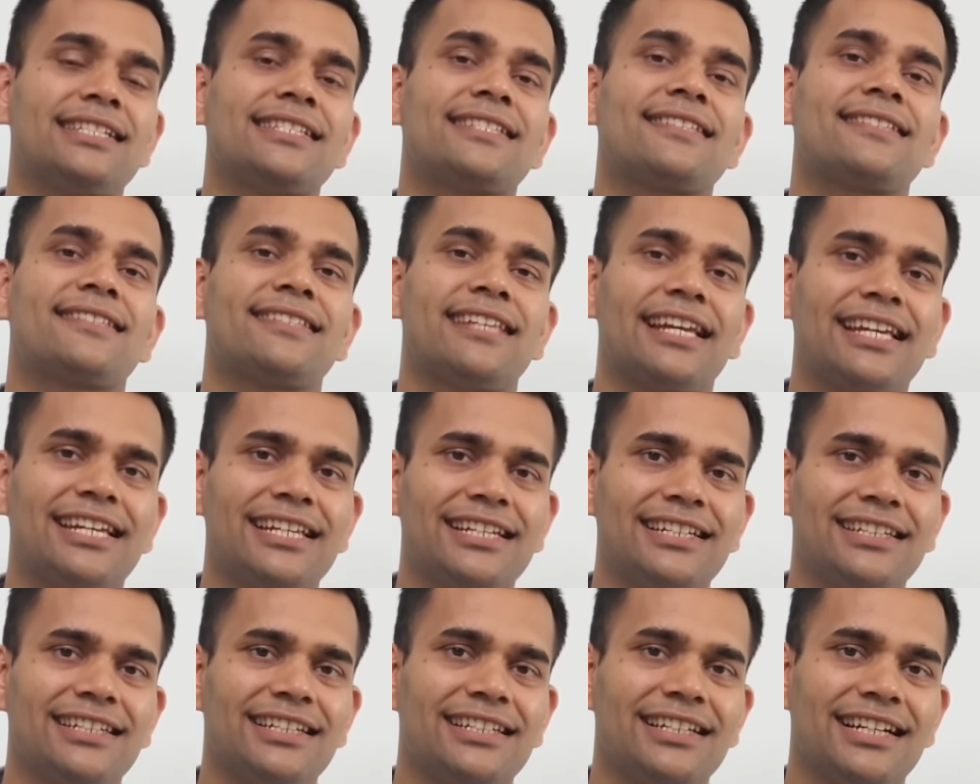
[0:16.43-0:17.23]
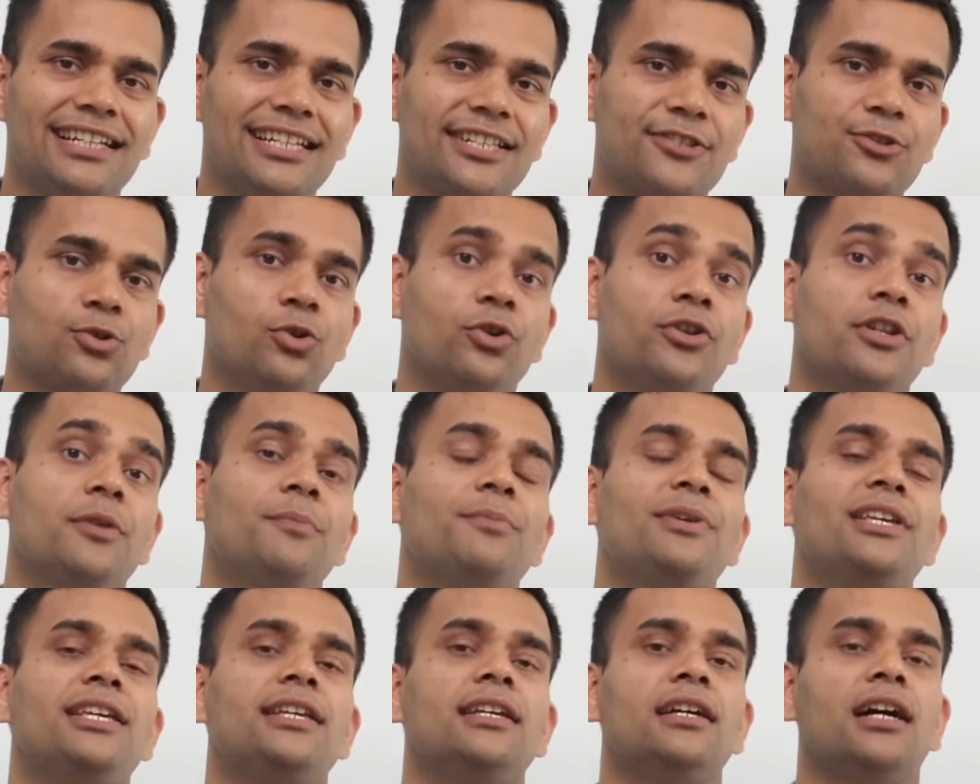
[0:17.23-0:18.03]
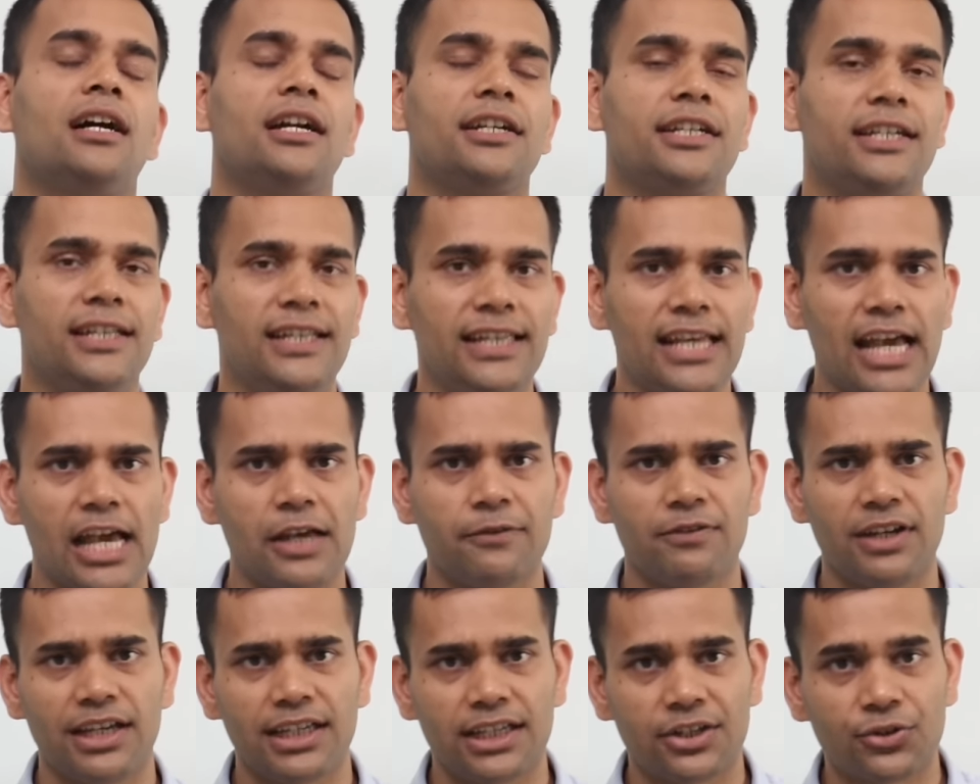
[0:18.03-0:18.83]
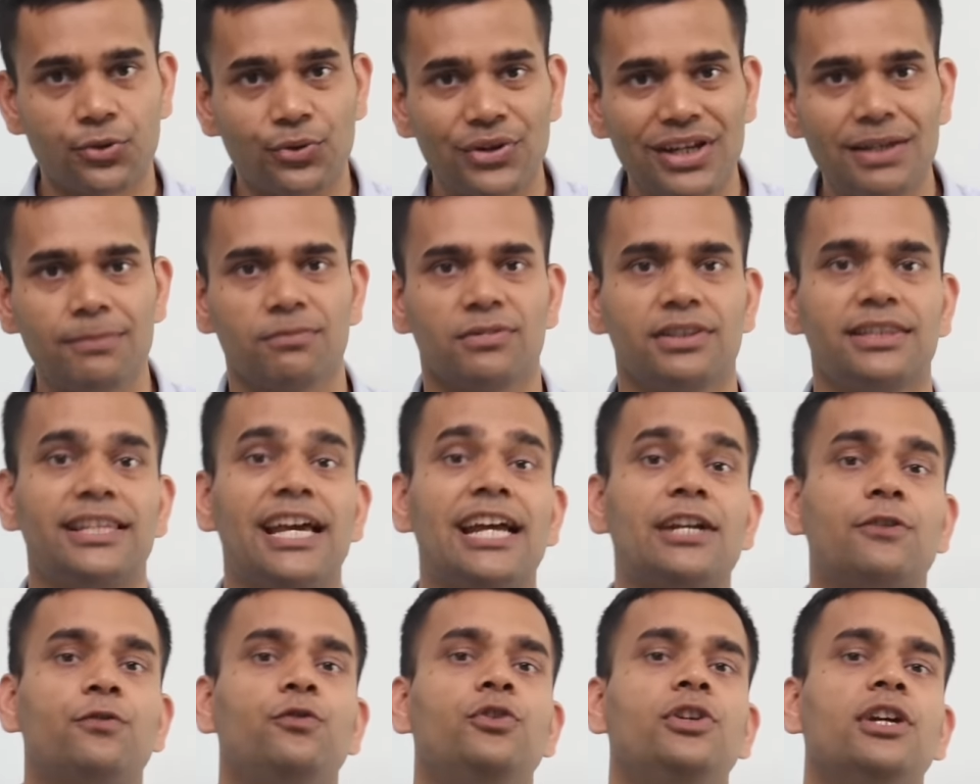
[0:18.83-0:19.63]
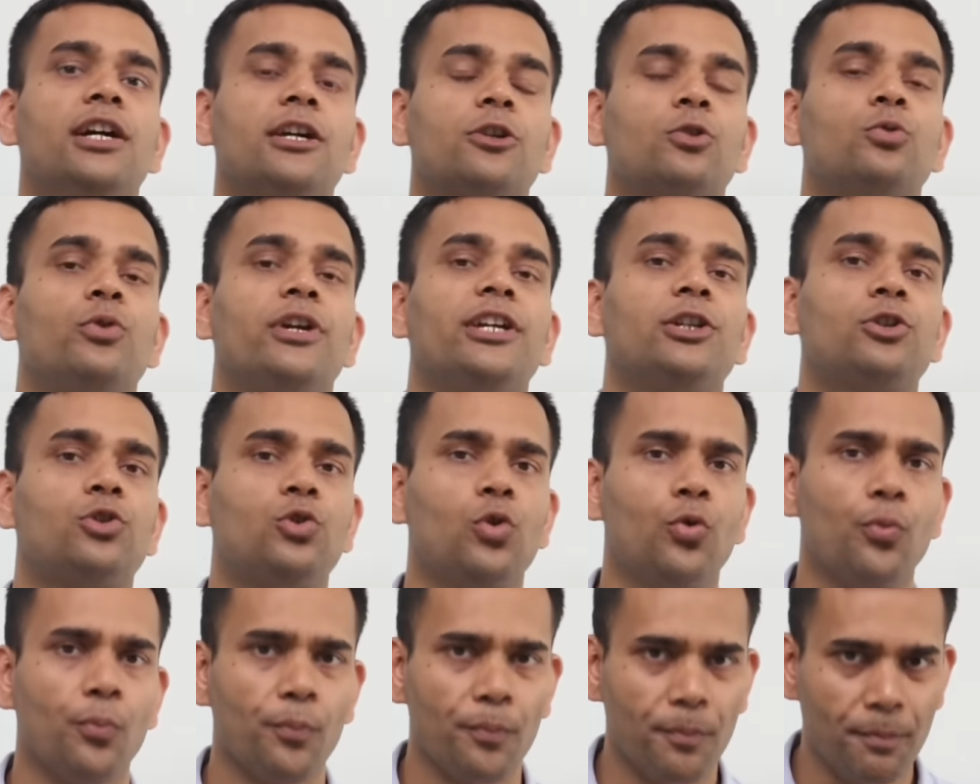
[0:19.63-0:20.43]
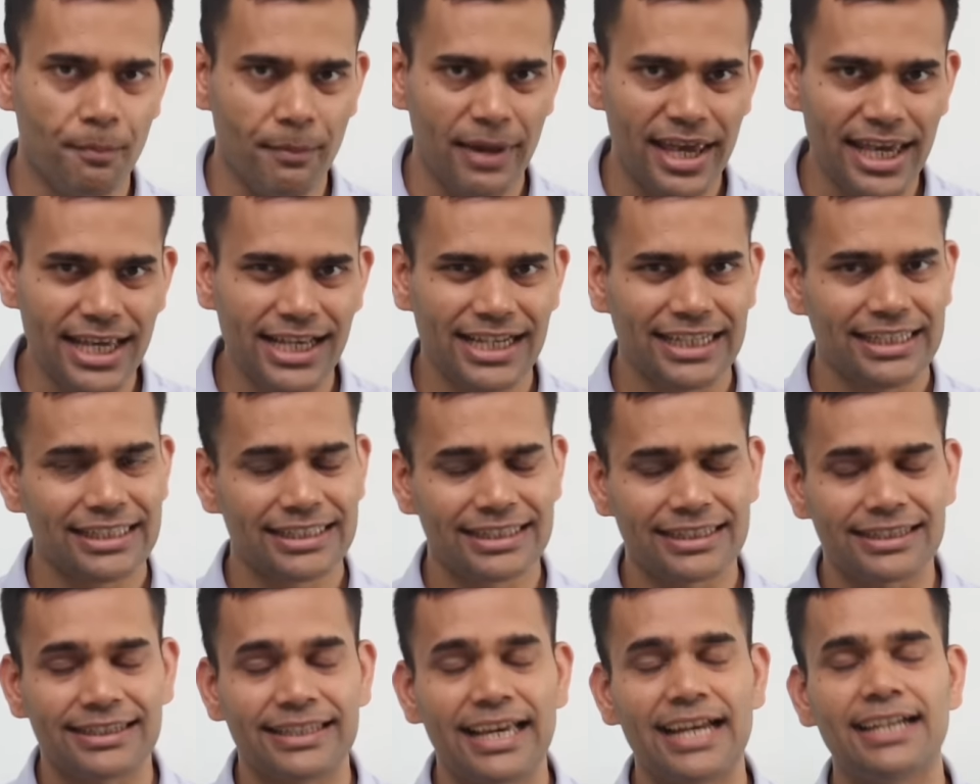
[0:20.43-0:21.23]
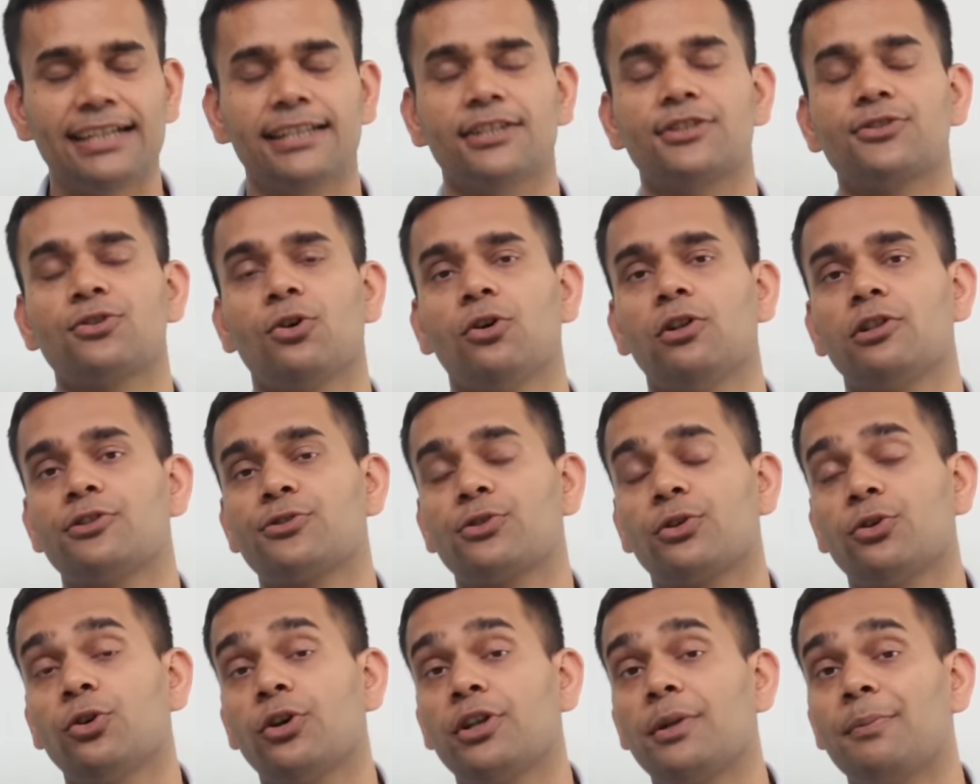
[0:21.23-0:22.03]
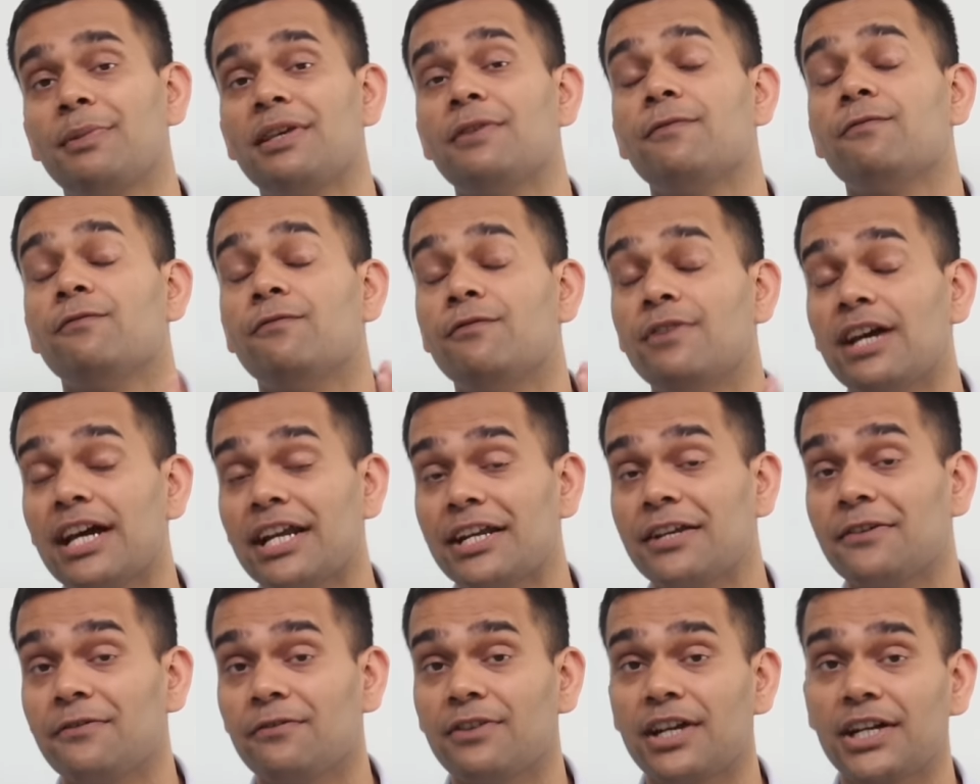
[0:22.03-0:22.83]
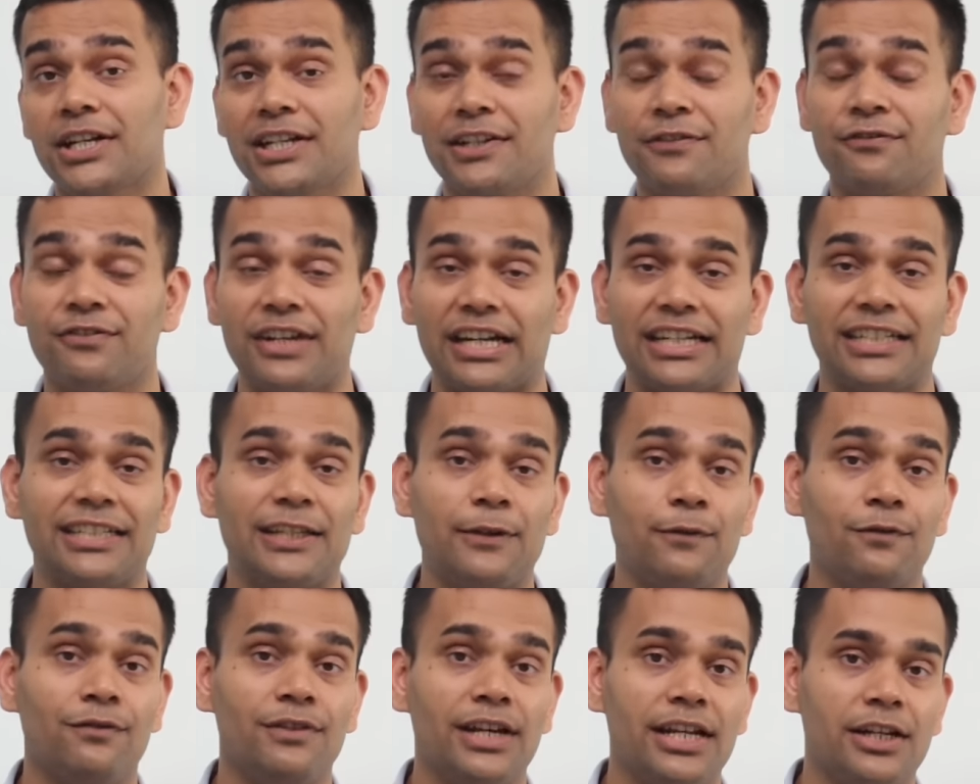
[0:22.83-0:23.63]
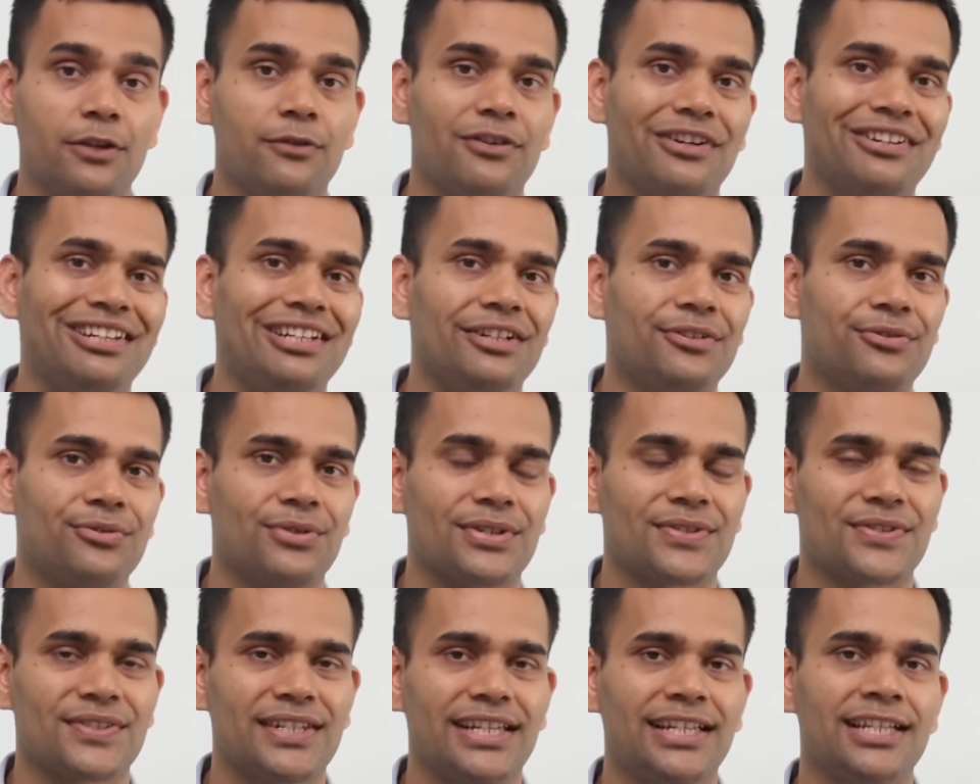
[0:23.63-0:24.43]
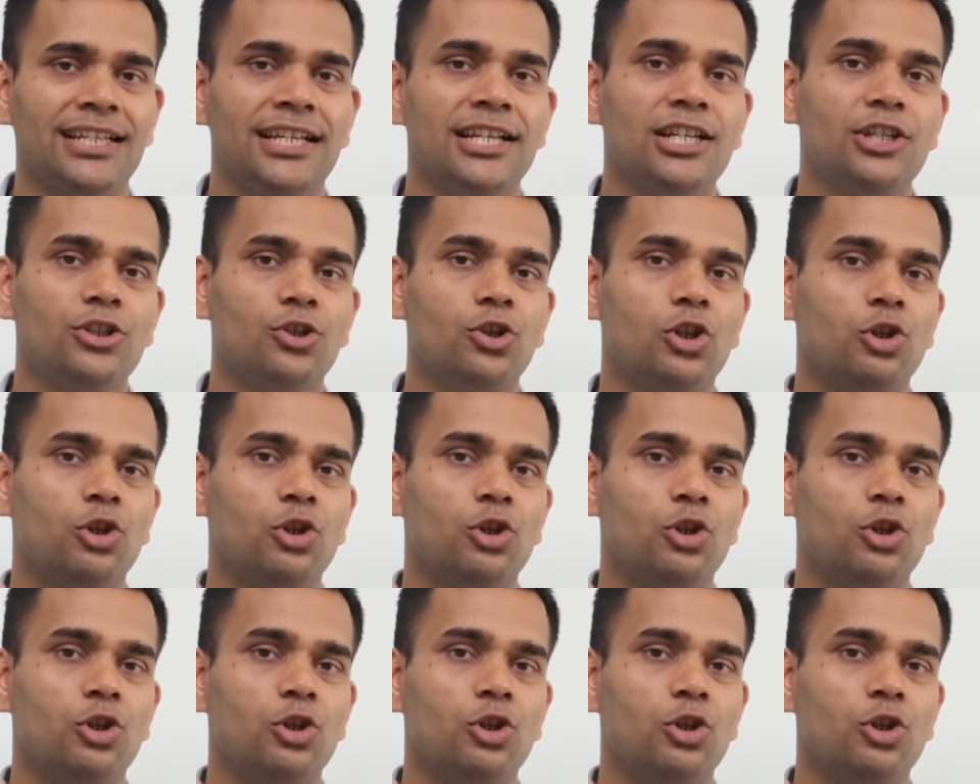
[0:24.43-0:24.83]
Second is going to be a DIY cream that we are going to make. That is also going to be very, very effective, very, very interesting.